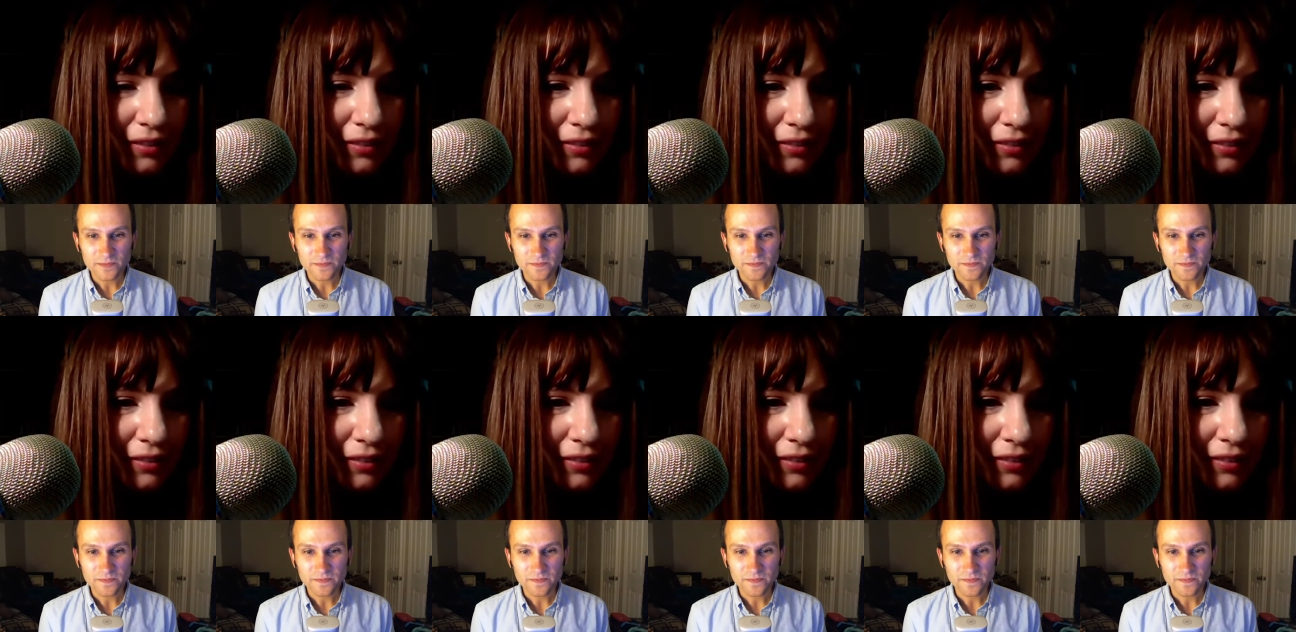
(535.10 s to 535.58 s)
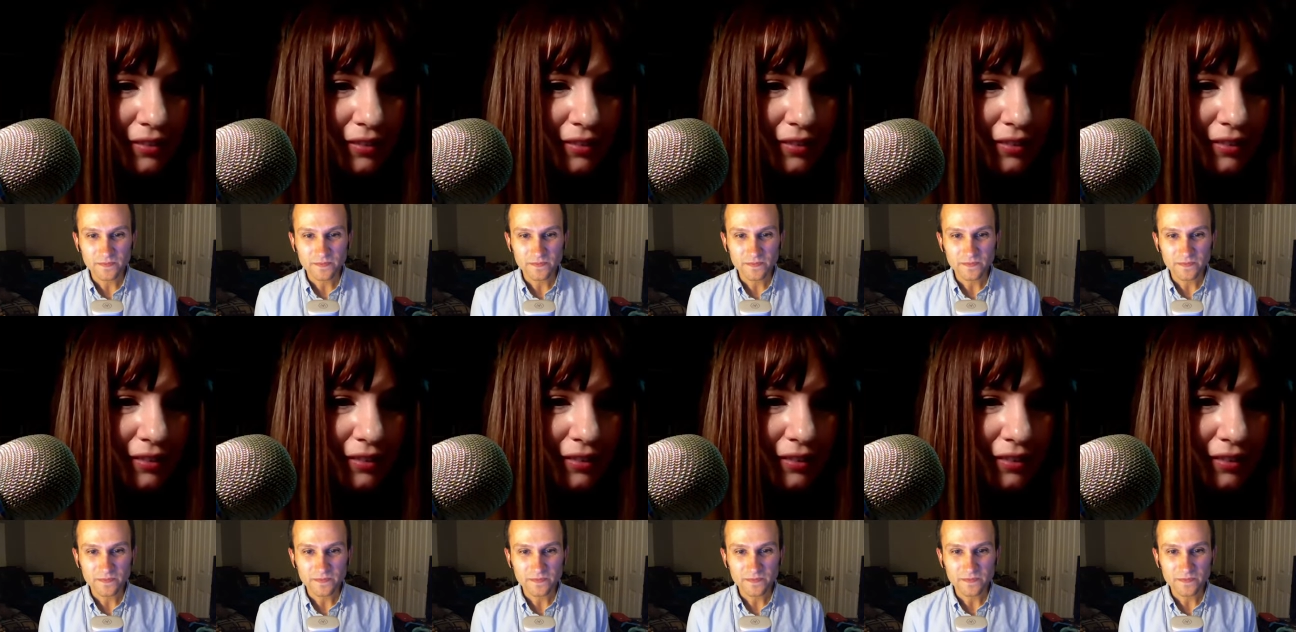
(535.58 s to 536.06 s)

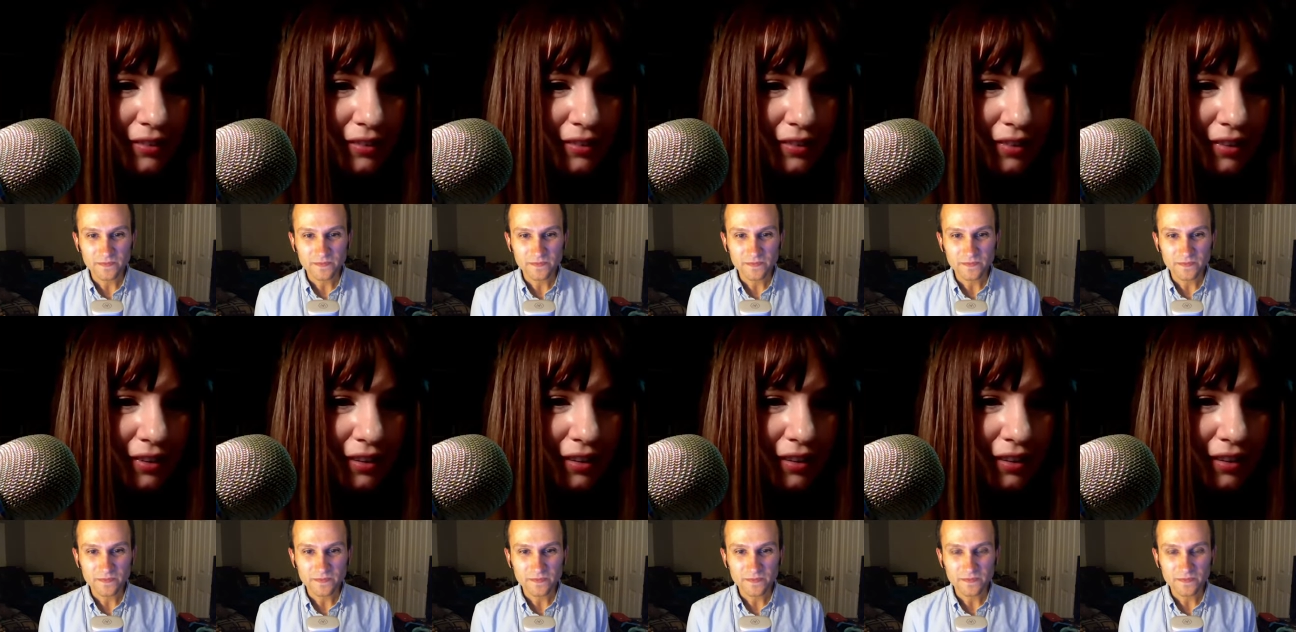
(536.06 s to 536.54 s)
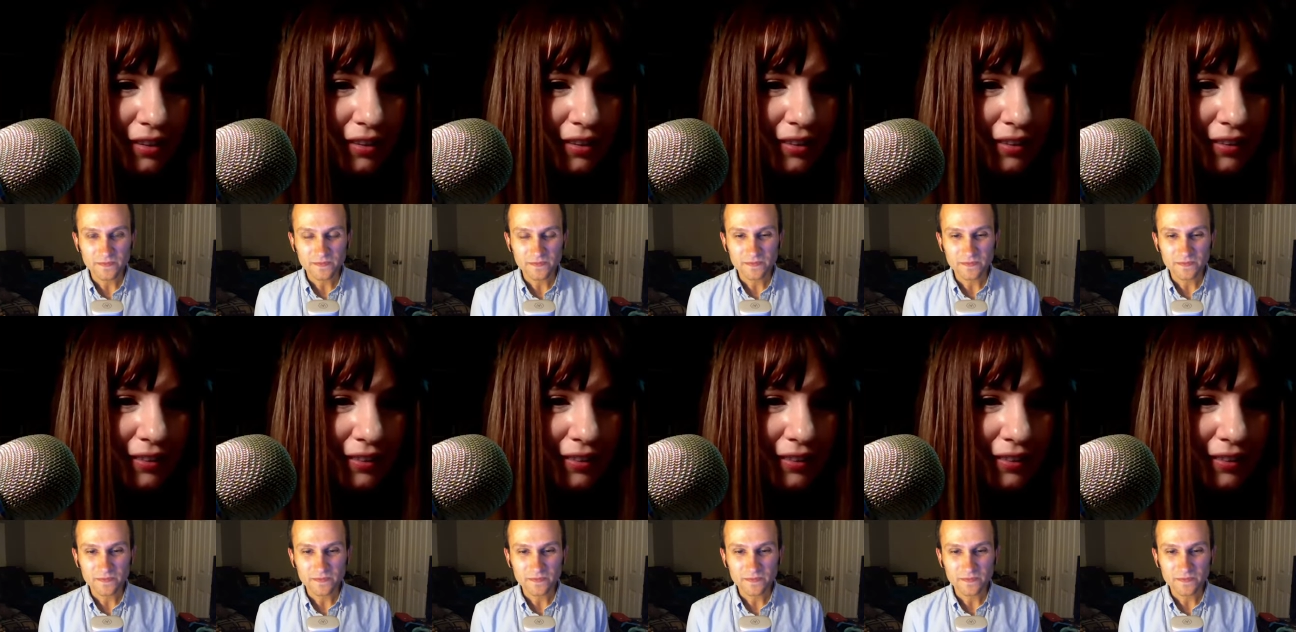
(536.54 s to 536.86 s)
Nothing is said.